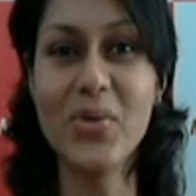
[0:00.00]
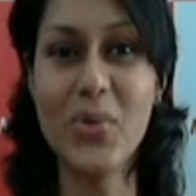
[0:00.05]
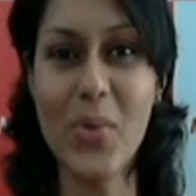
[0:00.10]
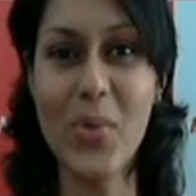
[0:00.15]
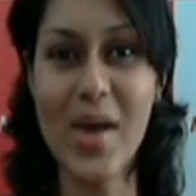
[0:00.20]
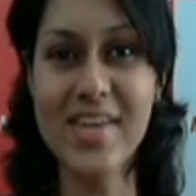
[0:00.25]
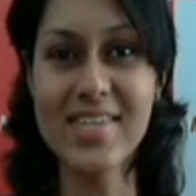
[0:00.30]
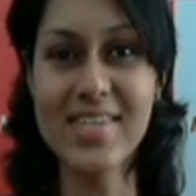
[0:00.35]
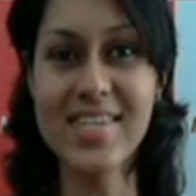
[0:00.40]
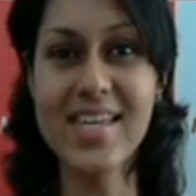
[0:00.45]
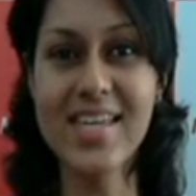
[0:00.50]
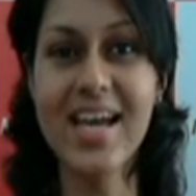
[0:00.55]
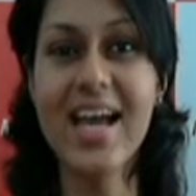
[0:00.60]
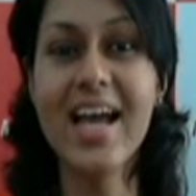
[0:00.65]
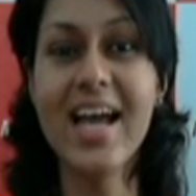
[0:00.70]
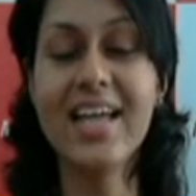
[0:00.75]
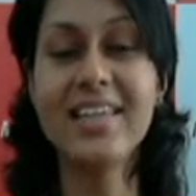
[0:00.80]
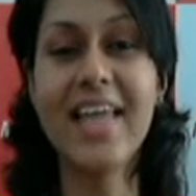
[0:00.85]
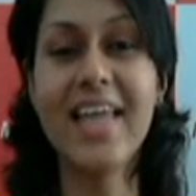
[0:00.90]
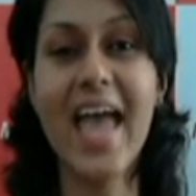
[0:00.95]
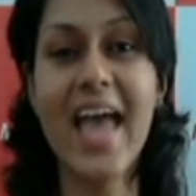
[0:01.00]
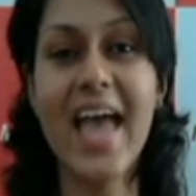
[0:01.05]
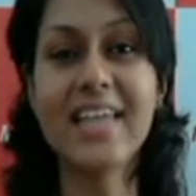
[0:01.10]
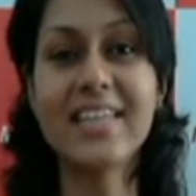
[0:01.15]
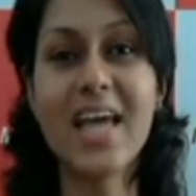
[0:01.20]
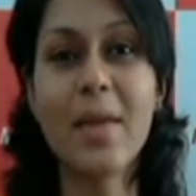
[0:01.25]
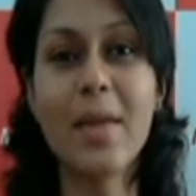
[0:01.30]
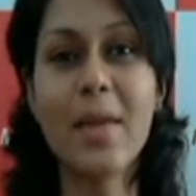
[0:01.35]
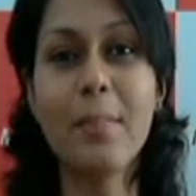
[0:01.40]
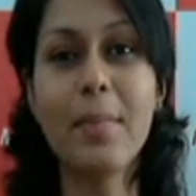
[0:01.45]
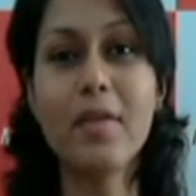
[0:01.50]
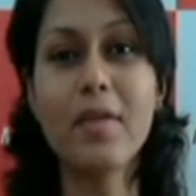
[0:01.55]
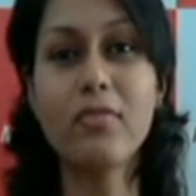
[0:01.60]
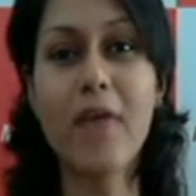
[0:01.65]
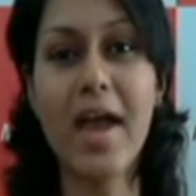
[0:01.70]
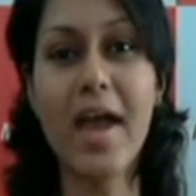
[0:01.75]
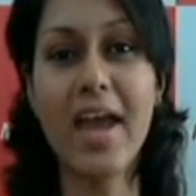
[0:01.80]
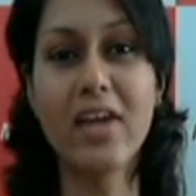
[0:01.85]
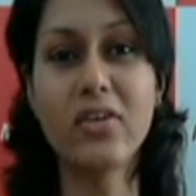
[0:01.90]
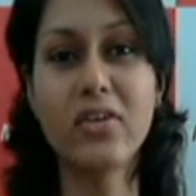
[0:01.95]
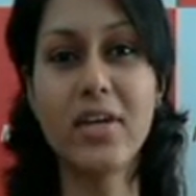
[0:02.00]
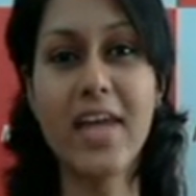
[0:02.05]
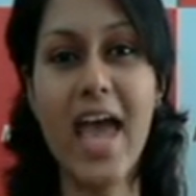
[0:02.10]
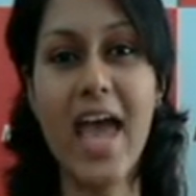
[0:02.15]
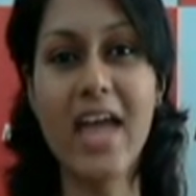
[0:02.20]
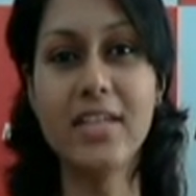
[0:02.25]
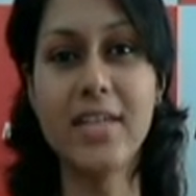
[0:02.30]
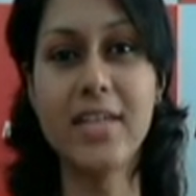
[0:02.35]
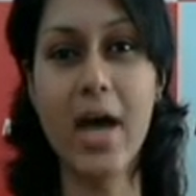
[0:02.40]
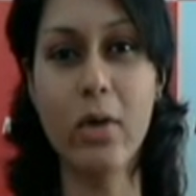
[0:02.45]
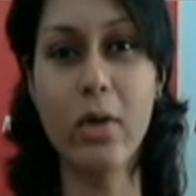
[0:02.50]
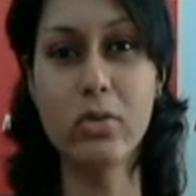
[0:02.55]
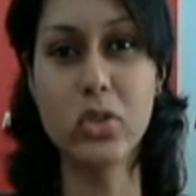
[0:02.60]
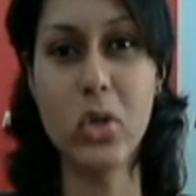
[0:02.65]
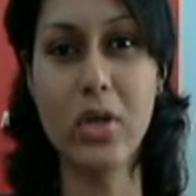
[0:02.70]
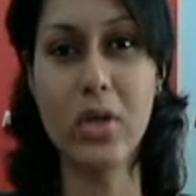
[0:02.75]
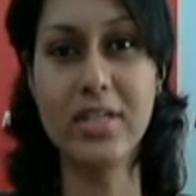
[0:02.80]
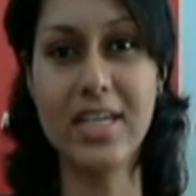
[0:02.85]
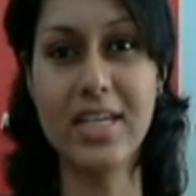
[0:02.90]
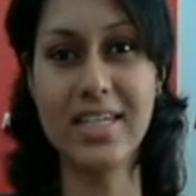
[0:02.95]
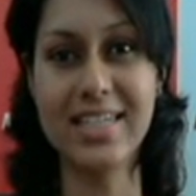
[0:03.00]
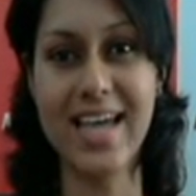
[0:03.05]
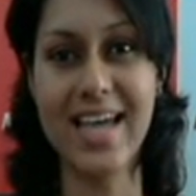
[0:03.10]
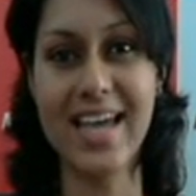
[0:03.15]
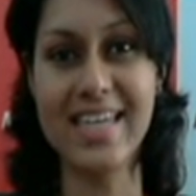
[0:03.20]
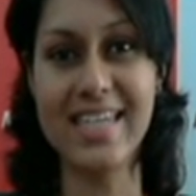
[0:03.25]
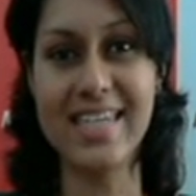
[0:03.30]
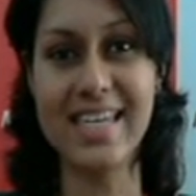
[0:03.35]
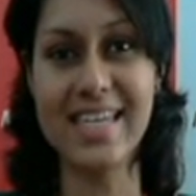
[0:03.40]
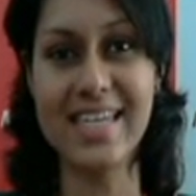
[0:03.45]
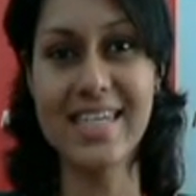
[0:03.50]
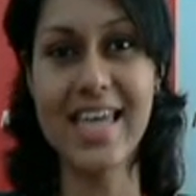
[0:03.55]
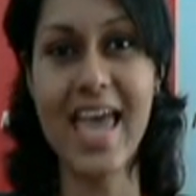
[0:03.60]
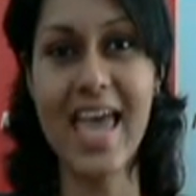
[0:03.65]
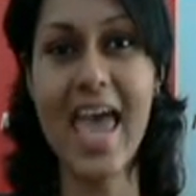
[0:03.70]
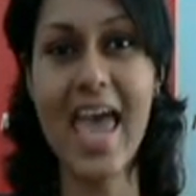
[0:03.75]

US, the S&P 500 and Dow Jones indices